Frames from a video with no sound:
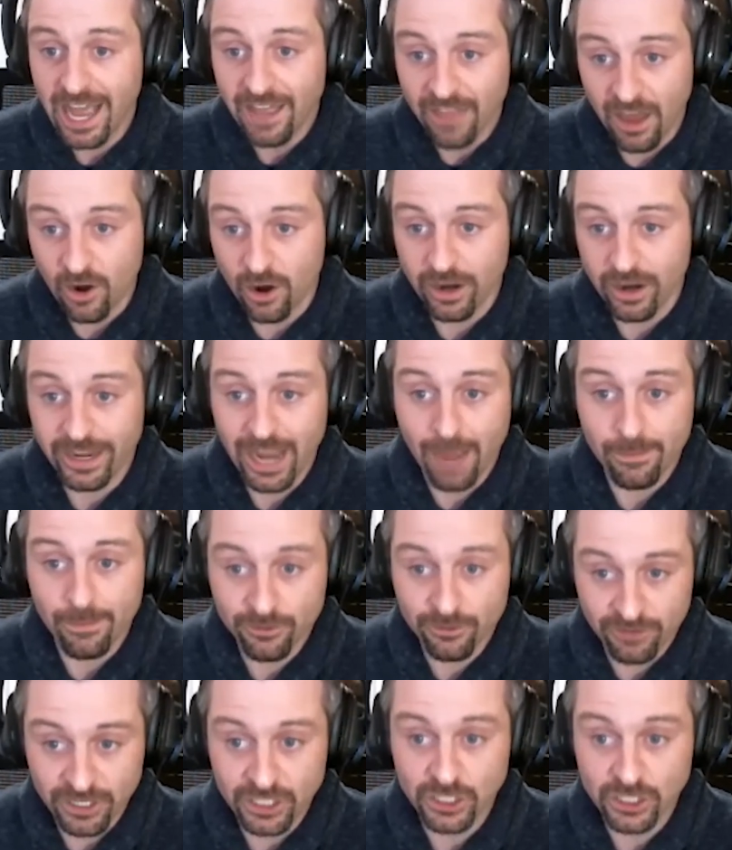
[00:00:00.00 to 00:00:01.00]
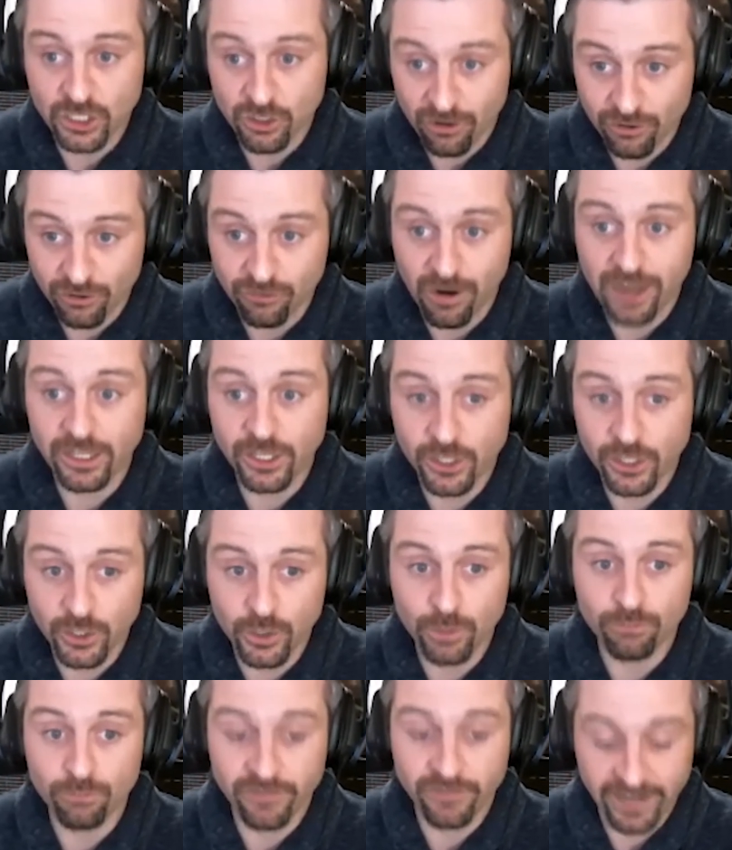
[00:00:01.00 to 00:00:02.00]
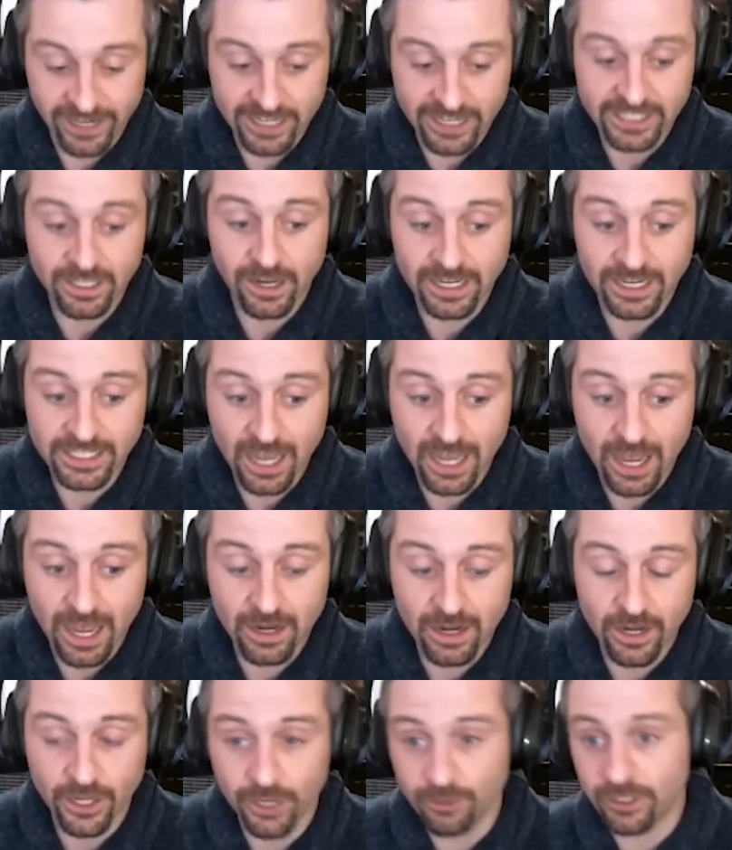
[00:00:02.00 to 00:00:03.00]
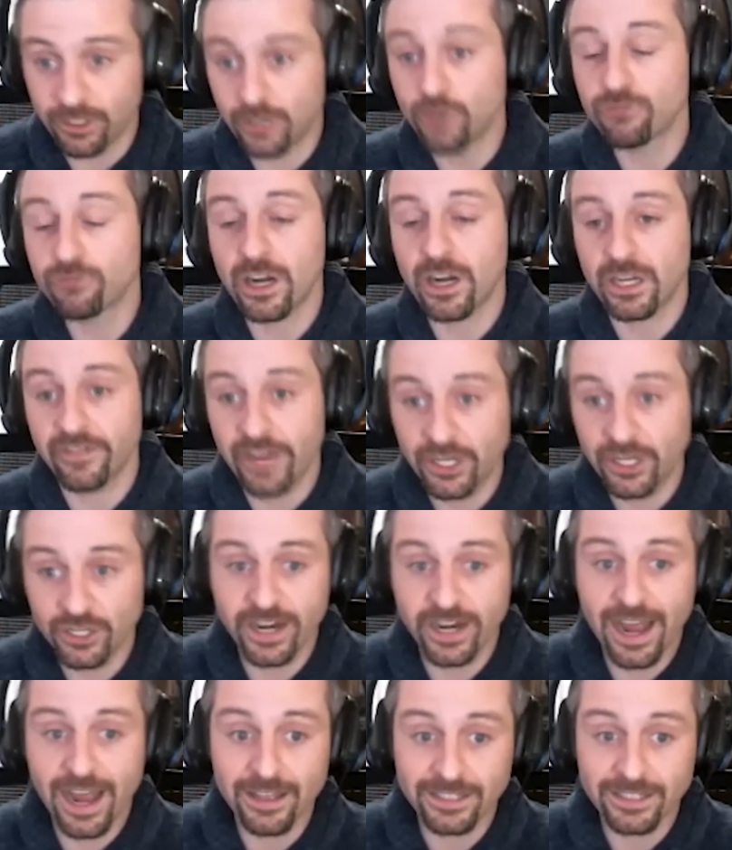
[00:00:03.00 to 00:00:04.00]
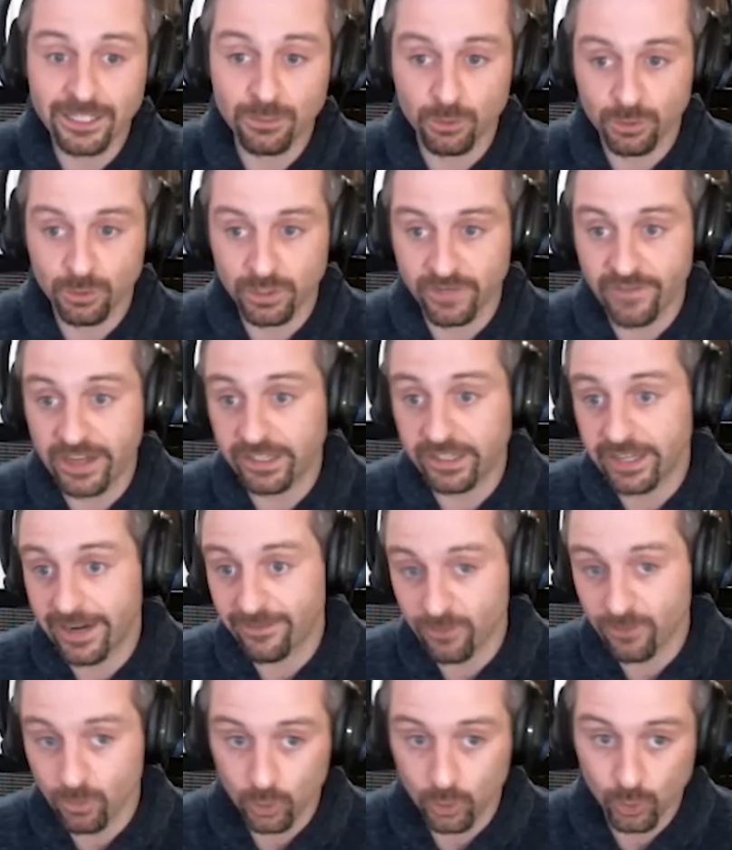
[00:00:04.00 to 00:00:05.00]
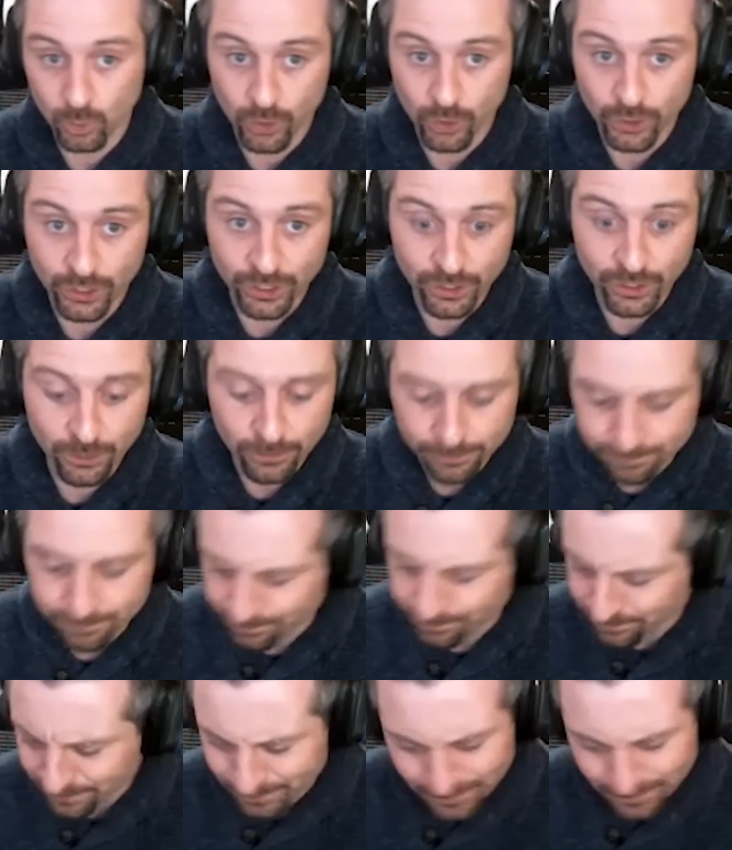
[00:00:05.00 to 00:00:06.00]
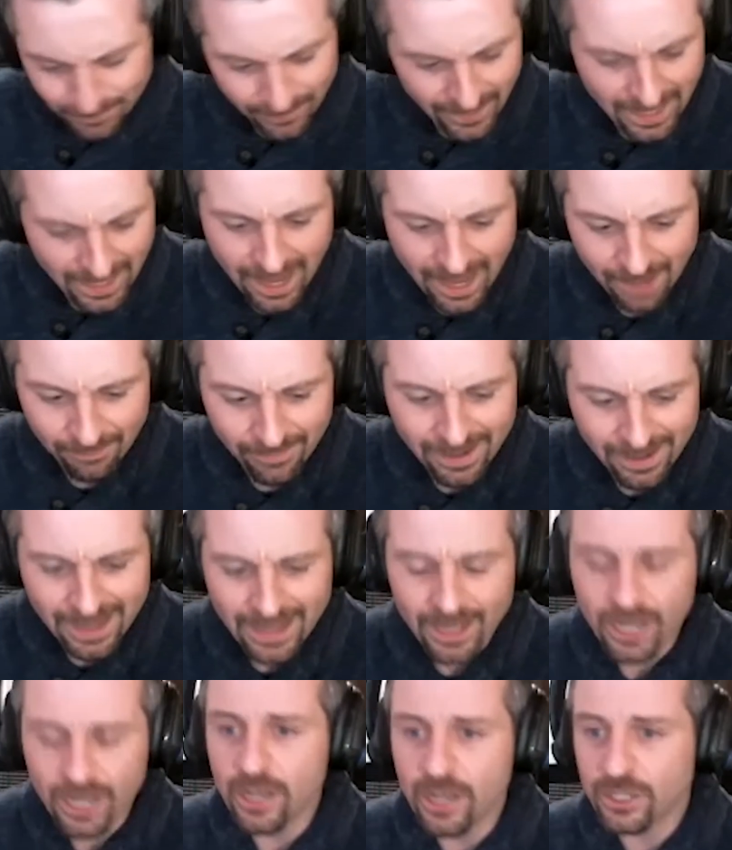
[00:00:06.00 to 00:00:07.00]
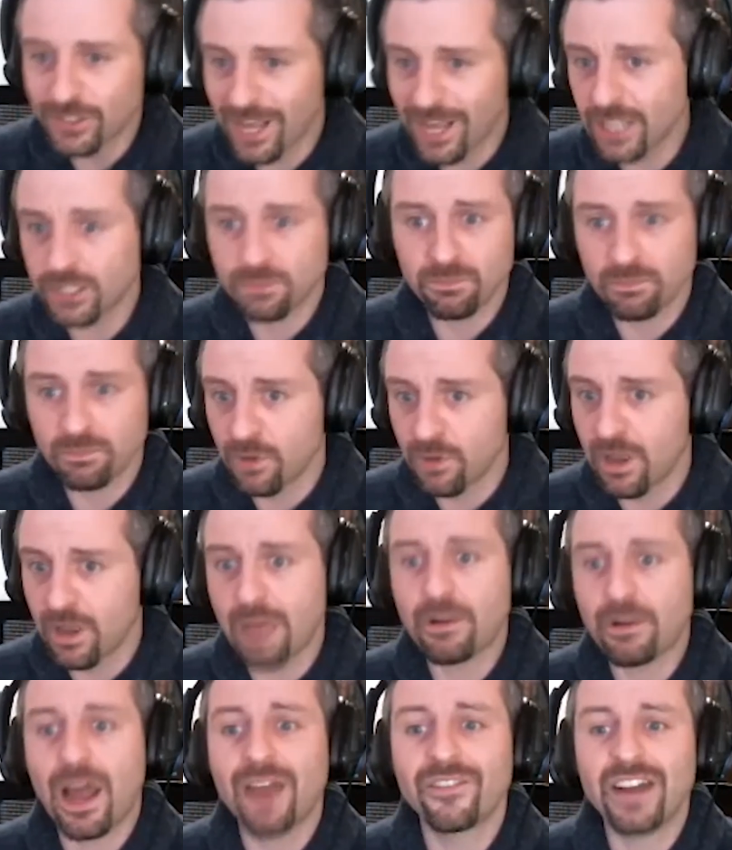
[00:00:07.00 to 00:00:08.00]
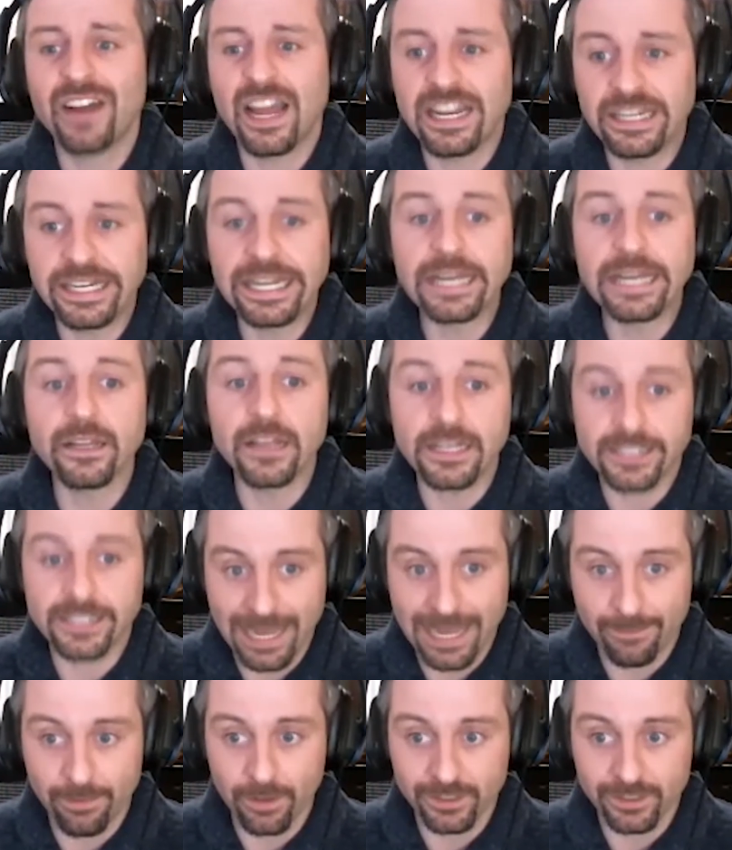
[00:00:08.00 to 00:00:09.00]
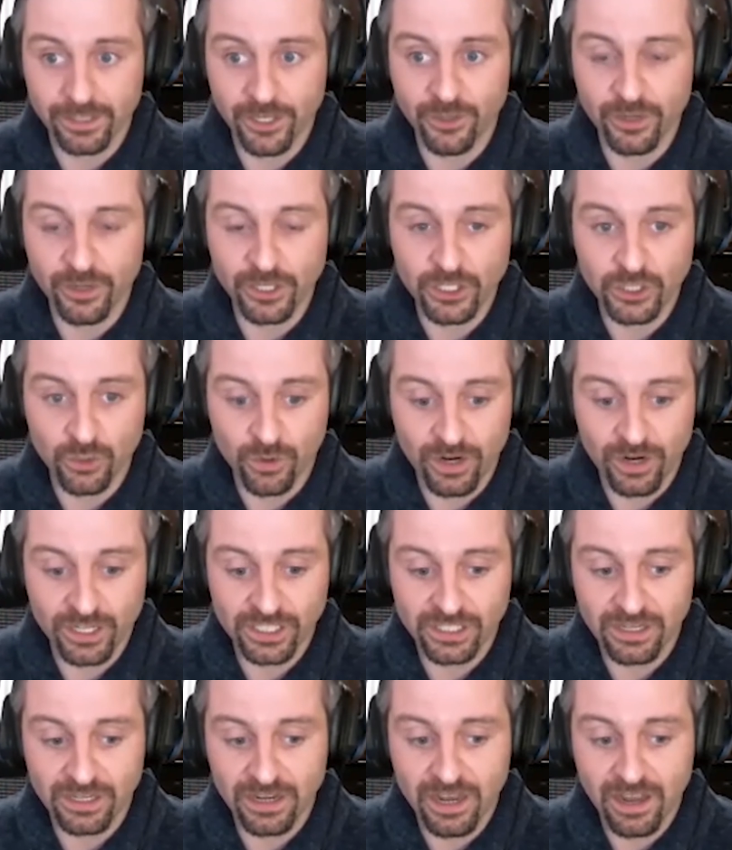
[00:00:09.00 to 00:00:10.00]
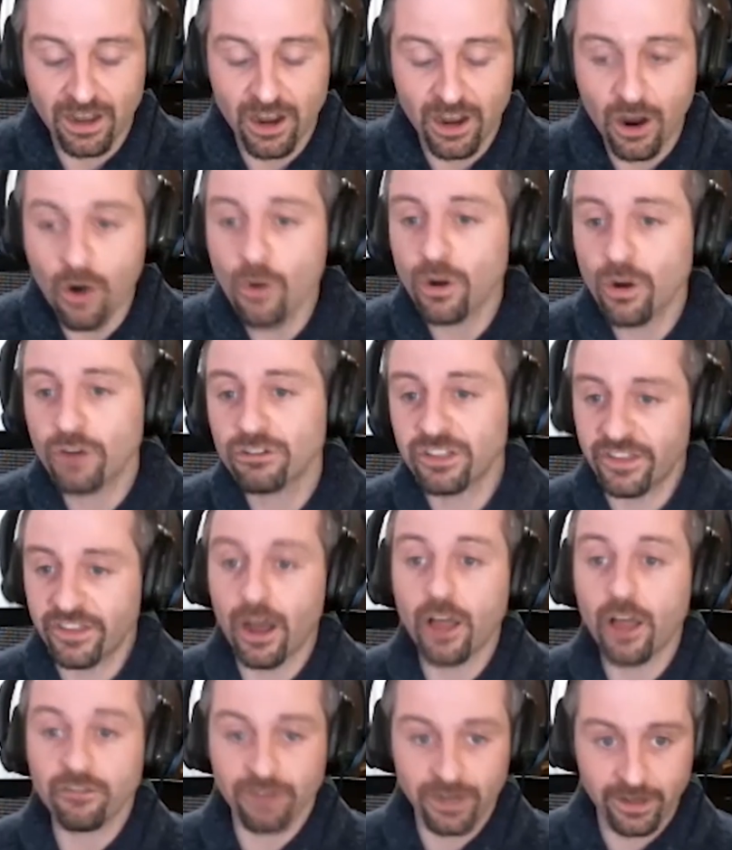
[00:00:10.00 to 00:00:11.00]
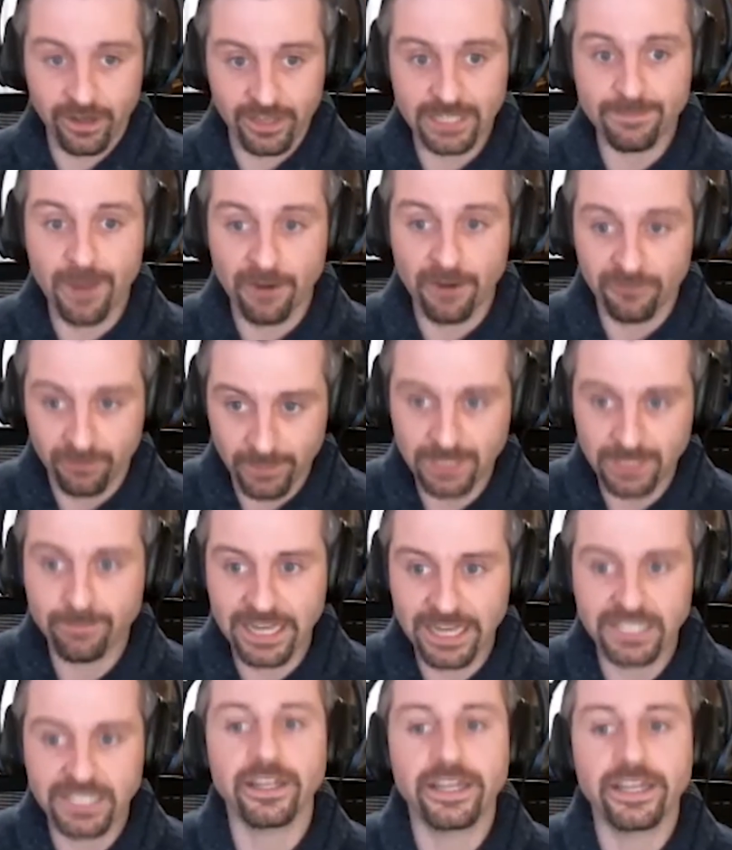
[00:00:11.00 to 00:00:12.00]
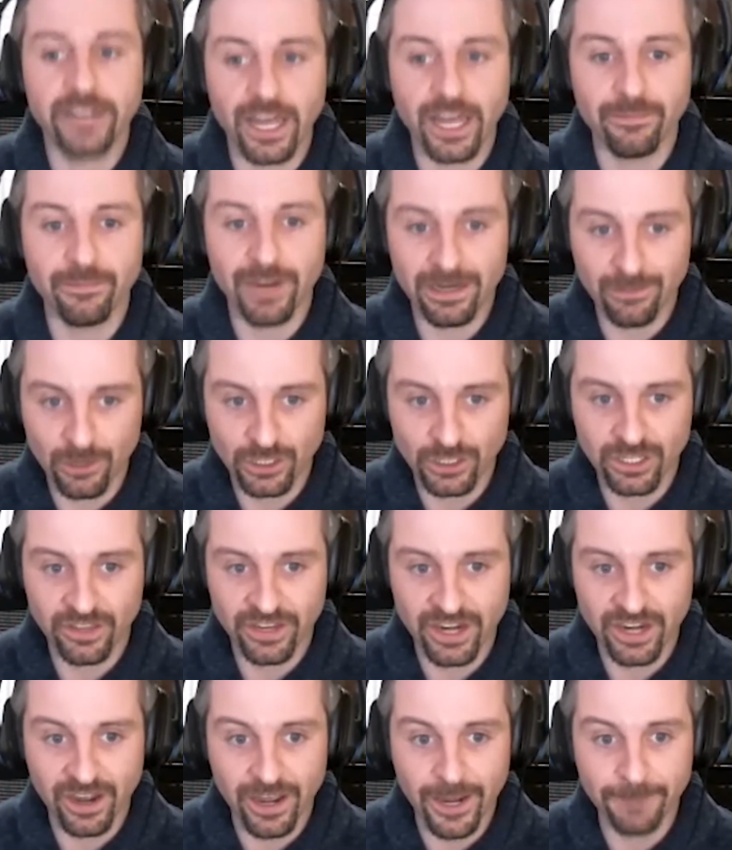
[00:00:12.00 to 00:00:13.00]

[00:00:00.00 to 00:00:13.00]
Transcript: that archaeometrists tried to do provenience studies on using neutron activation analysis, which was invented after World War II. So that's kind of an ideal example of something you can source. Ochre is at the other end of the spectrum. It's basically a nightmare most of the time.